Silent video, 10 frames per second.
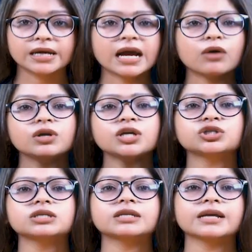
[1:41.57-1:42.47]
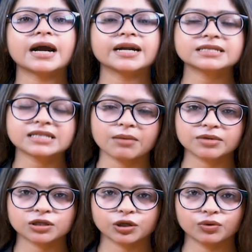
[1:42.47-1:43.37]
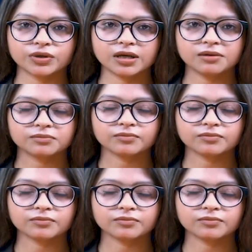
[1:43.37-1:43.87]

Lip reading: regulations regarding cybersecurity.